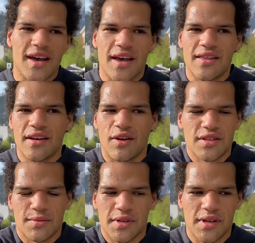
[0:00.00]
And then
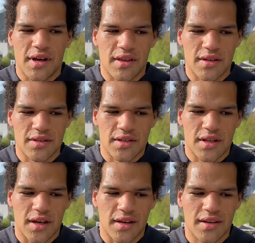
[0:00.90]
ultimately, I think just
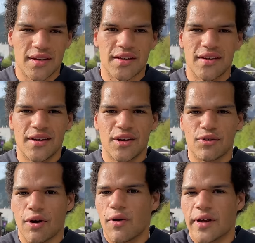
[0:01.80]
like
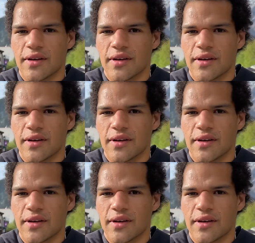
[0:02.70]
growing.